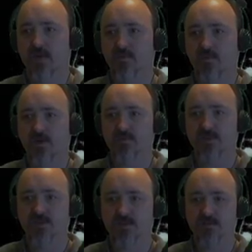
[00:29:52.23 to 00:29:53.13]

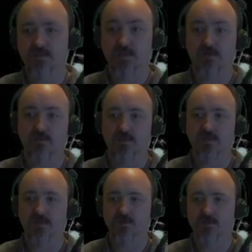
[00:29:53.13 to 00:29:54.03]
apoapsis is still
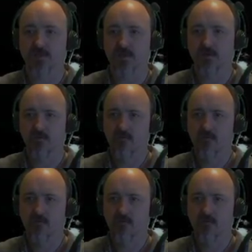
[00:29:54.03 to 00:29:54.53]
increasing, I should say.